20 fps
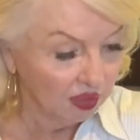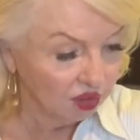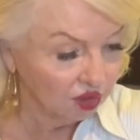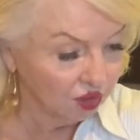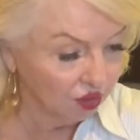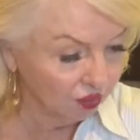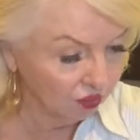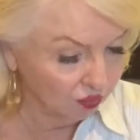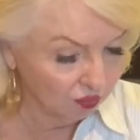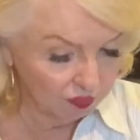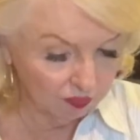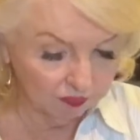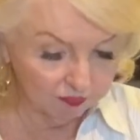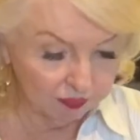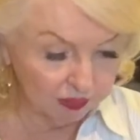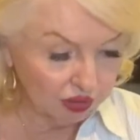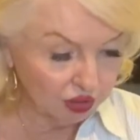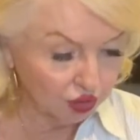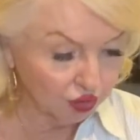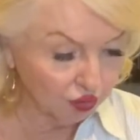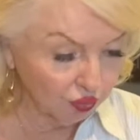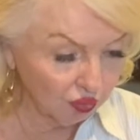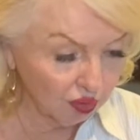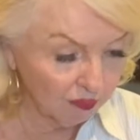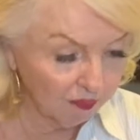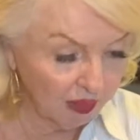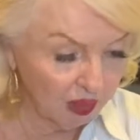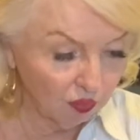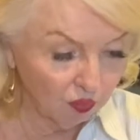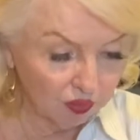To be sure
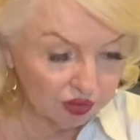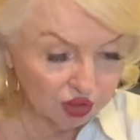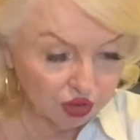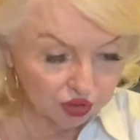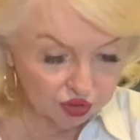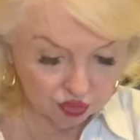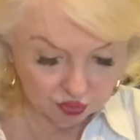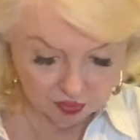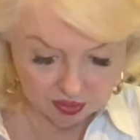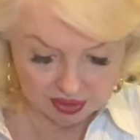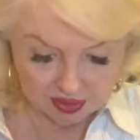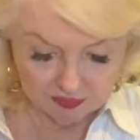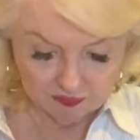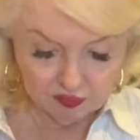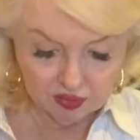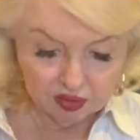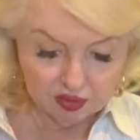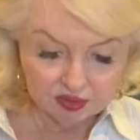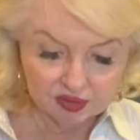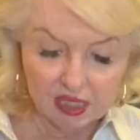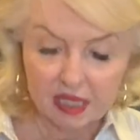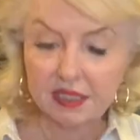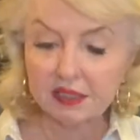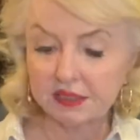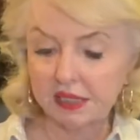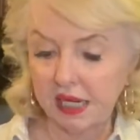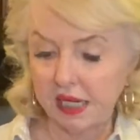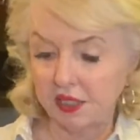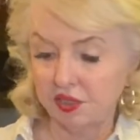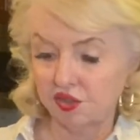about what you're doing, take a
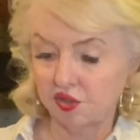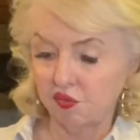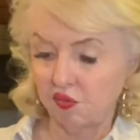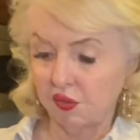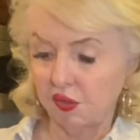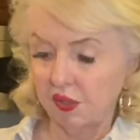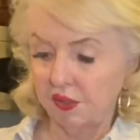taste,